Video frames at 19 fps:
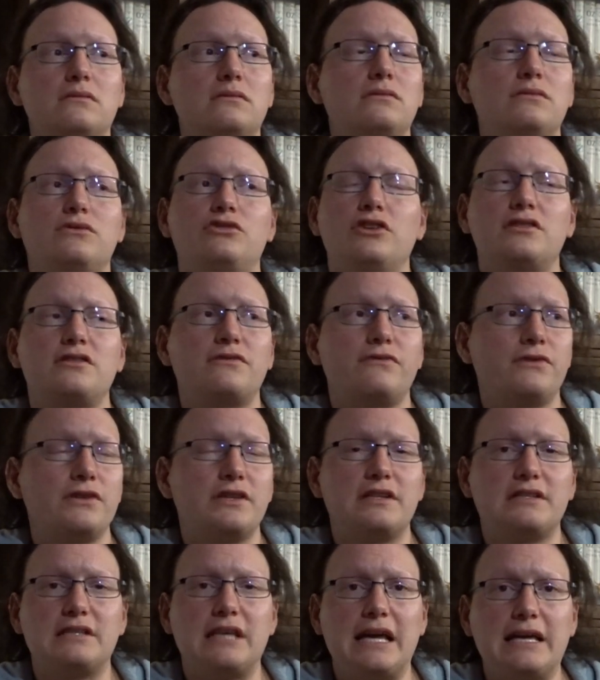Just for
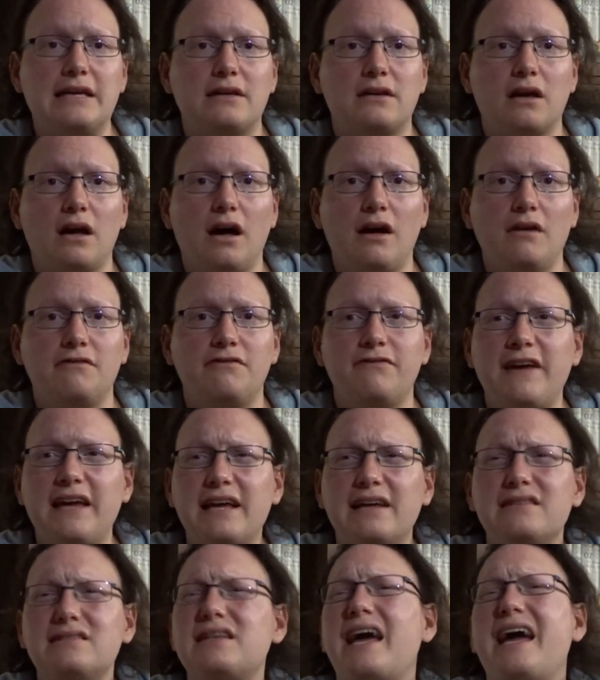the sake of
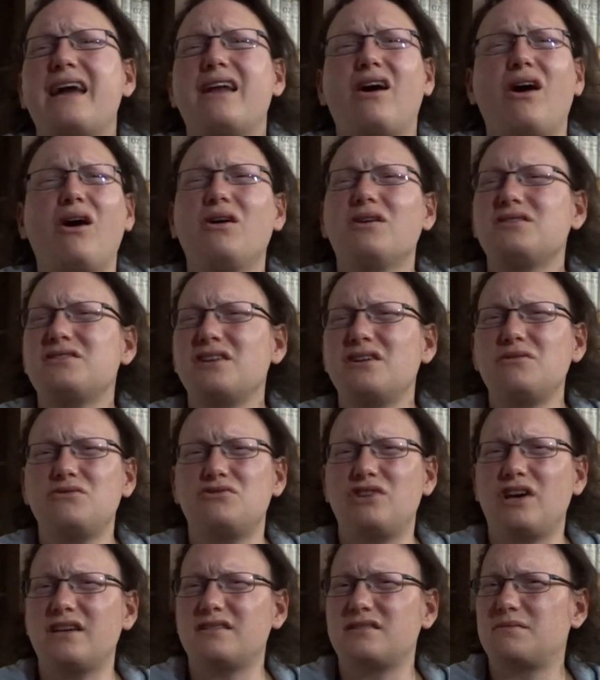fans and also
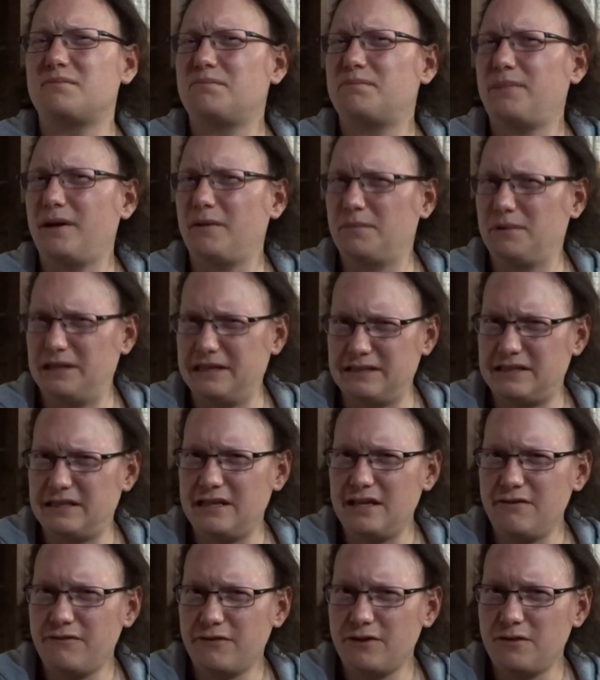just
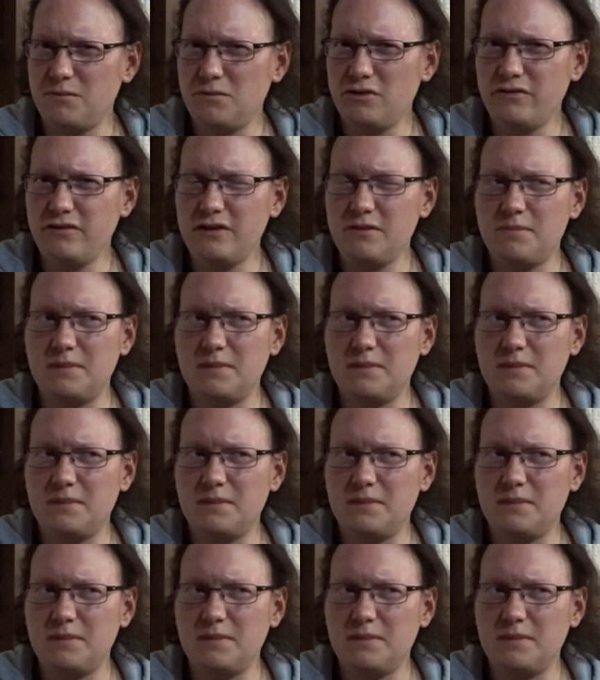publicity for the movie,